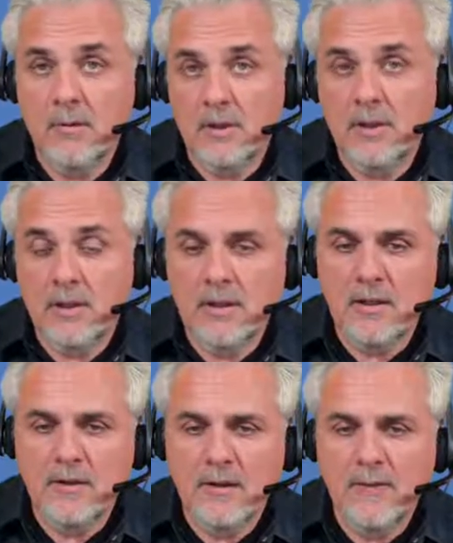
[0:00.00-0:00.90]

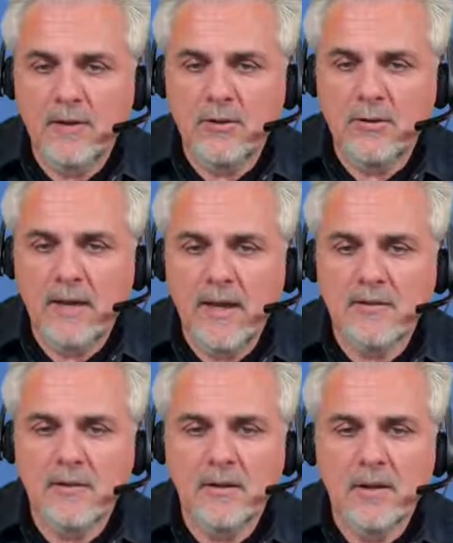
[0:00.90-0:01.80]
If it is the
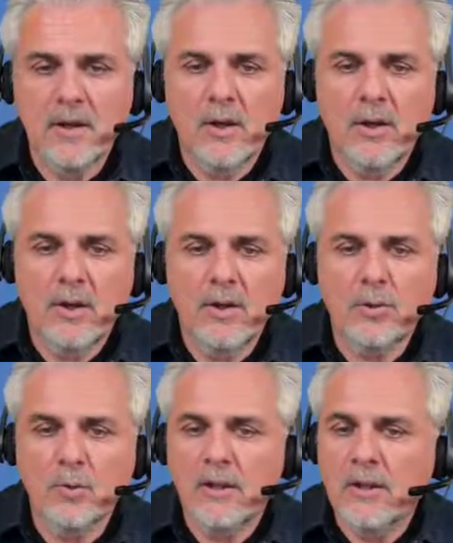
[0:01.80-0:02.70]
case,
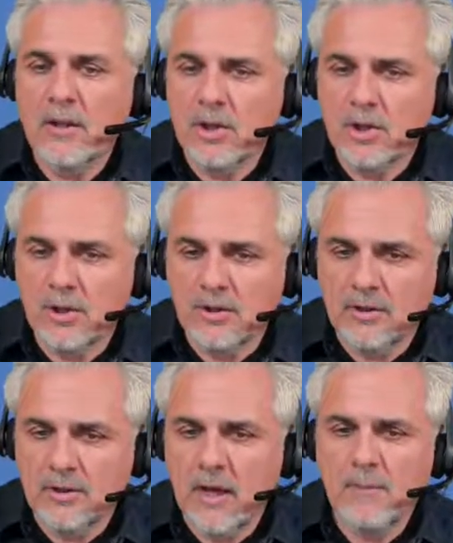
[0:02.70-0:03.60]
the authentication
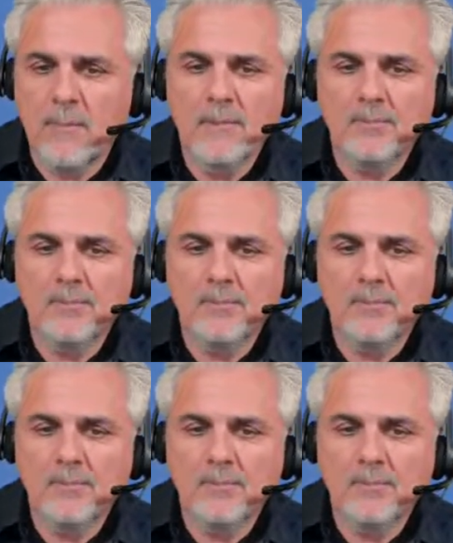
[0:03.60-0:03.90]
type